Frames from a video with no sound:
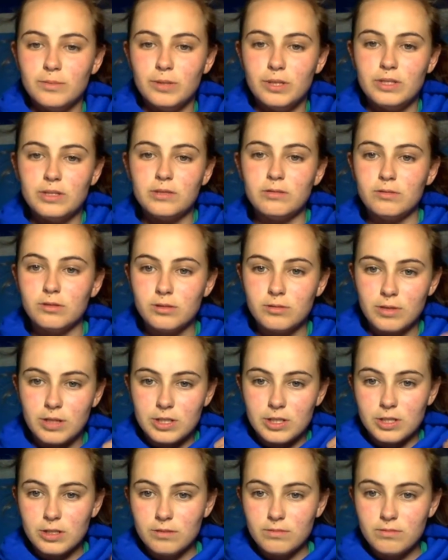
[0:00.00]
but it's a cool
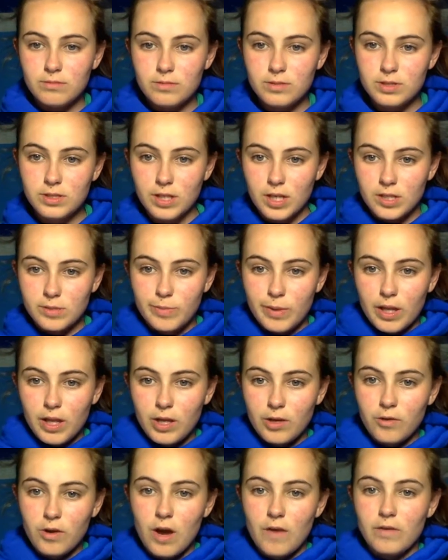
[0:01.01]
sweatshirt. It says Bella
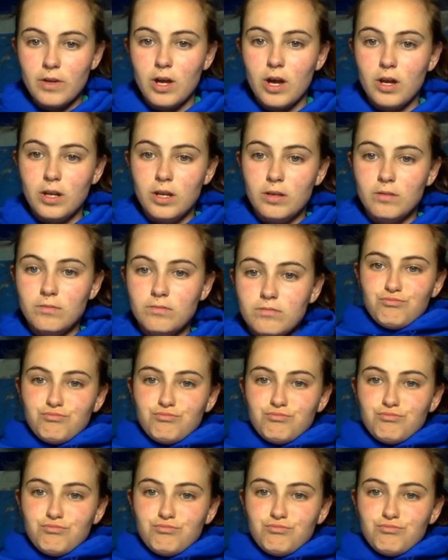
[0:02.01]
and Gravity on it.